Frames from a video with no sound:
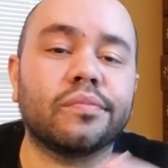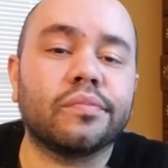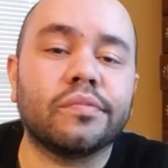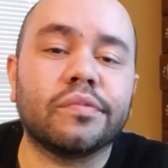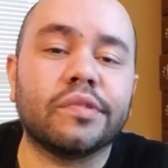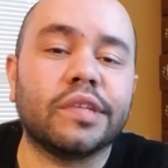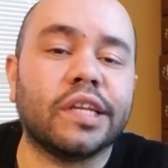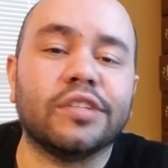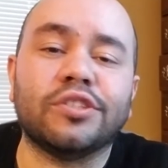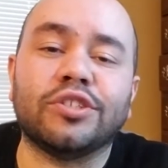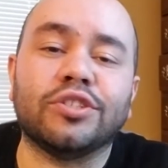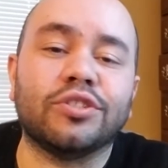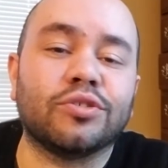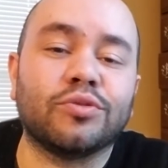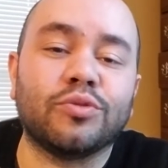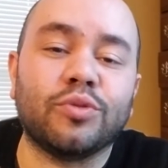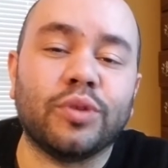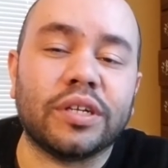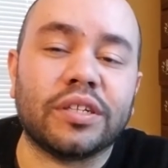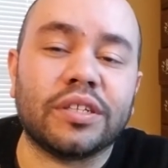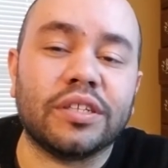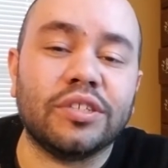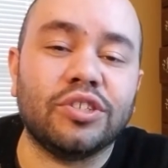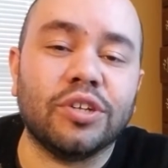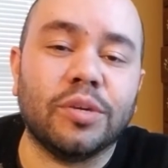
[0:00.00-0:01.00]
Let's just
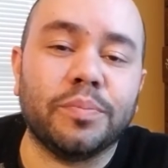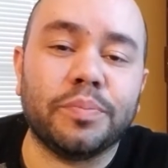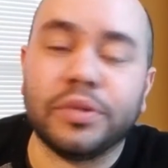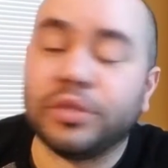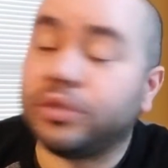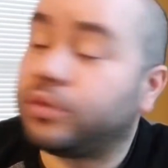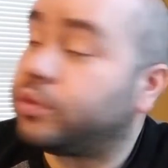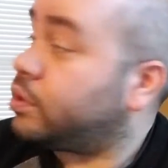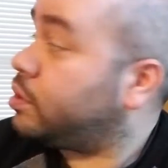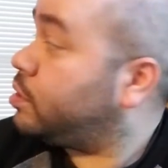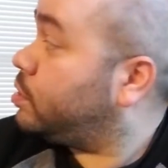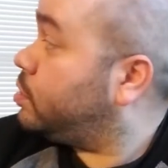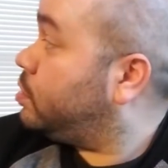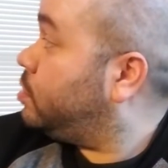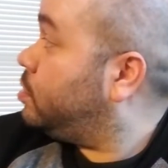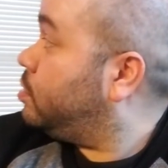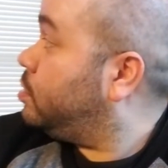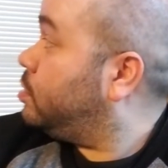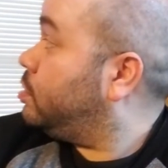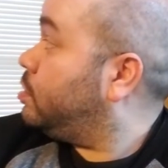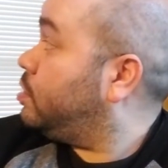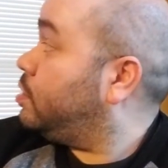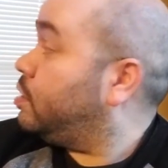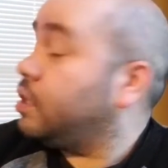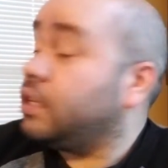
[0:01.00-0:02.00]
quickly jump into.
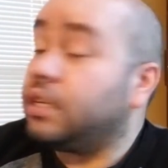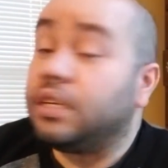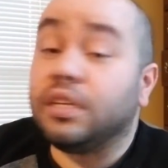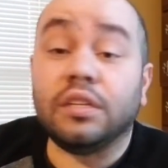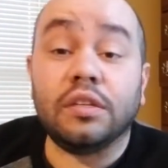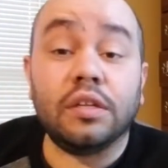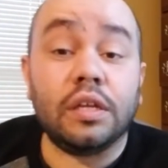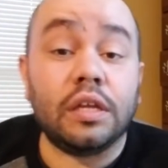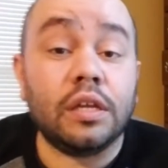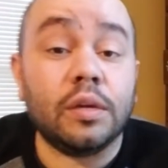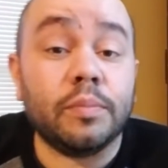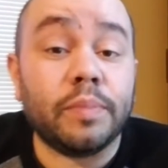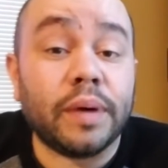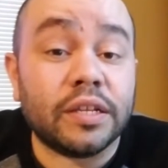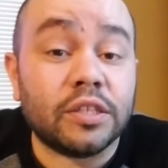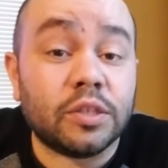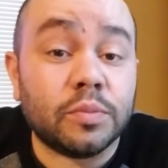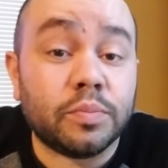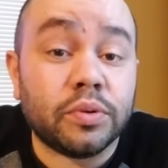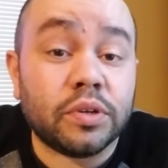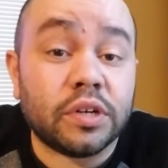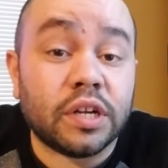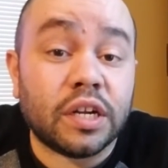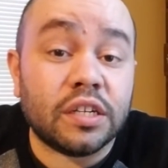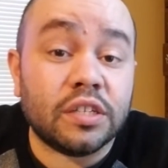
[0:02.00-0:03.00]
He he about to
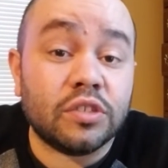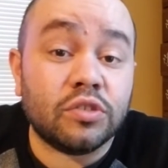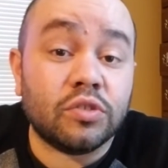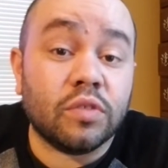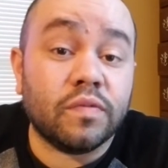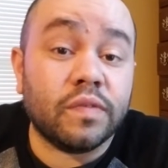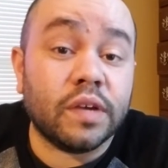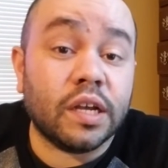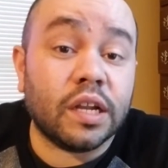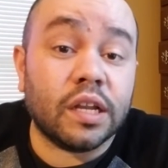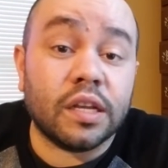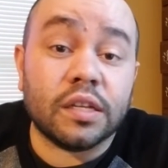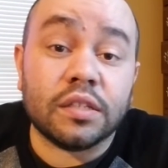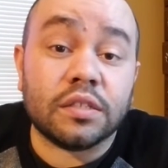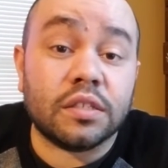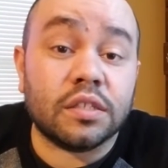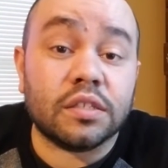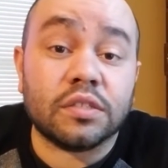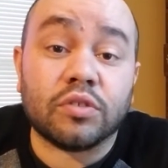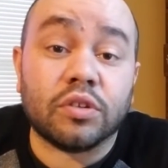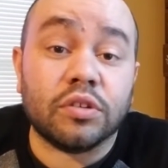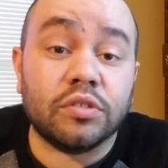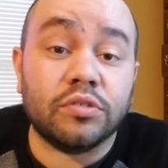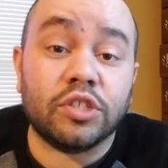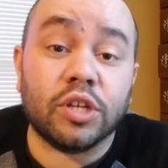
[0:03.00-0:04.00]
put on his novella. Let's
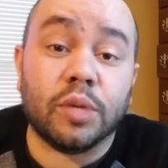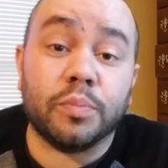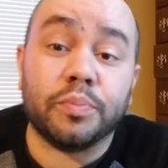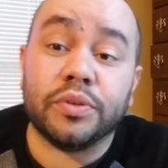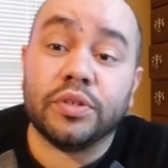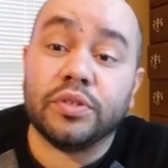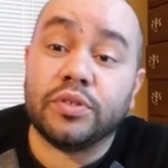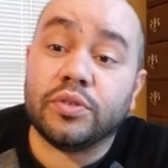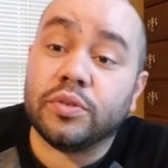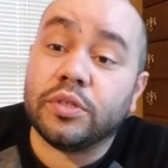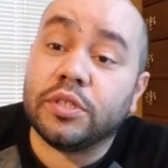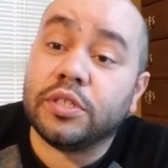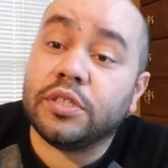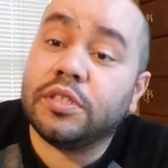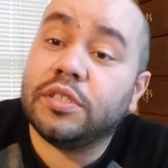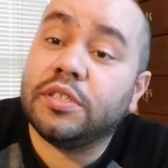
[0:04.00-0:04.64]
go jump into it.